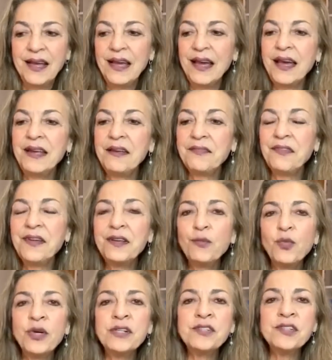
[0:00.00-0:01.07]
And if it
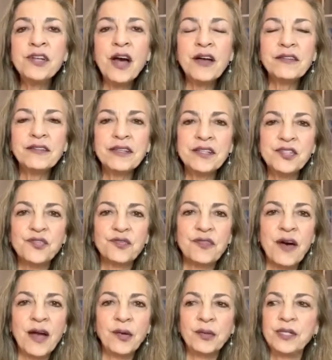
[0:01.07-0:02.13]
was not this
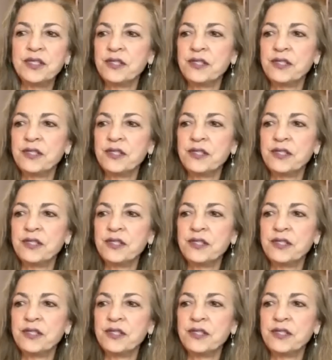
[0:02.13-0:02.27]
virus,